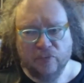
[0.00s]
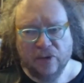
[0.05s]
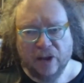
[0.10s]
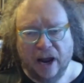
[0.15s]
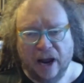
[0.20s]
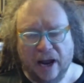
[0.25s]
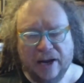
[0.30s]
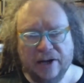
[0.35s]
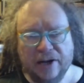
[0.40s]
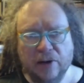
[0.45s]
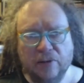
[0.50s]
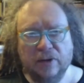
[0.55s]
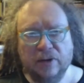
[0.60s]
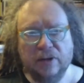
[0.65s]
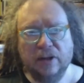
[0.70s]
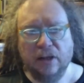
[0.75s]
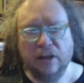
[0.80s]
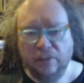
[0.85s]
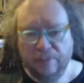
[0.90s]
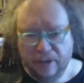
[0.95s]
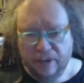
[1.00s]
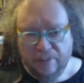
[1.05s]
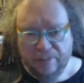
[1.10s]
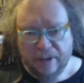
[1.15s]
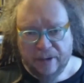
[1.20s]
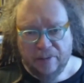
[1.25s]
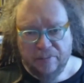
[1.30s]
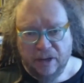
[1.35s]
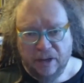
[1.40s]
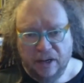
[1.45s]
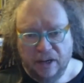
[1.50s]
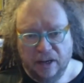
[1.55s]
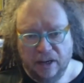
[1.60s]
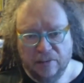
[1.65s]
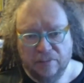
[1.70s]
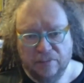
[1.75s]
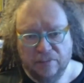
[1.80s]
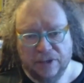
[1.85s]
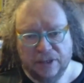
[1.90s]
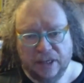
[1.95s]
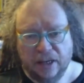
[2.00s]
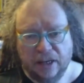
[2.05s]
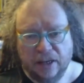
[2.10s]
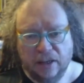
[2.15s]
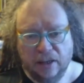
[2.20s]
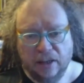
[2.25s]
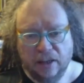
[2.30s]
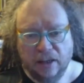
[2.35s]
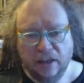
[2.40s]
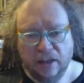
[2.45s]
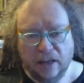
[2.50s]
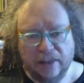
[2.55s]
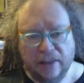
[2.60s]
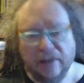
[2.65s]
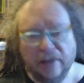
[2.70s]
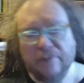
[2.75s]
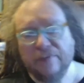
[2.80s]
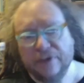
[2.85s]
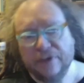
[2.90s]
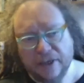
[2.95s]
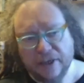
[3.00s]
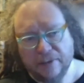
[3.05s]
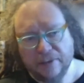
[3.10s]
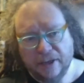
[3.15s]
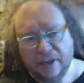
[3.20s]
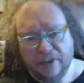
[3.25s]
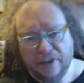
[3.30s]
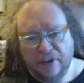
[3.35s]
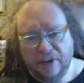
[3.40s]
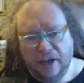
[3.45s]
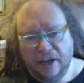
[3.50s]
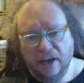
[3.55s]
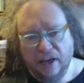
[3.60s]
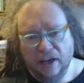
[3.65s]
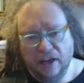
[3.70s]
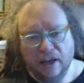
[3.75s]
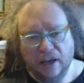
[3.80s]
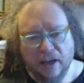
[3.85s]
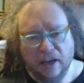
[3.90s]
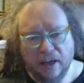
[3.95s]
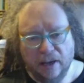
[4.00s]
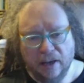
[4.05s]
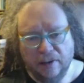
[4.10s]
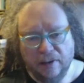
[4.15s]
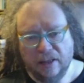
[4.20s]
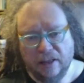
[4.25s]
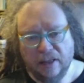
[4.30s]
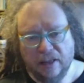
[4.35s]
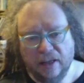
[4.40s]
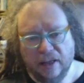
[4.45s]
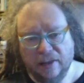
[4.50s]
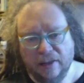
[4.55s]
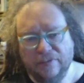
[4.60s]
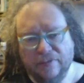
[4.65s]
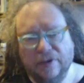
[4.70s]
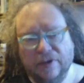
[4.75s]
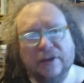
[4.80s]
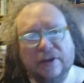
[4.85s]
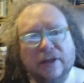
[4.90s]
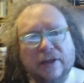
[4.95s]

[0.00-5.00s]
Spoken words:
I know a little bit about media in Brazil. I love Brazil, by the way. I love going there.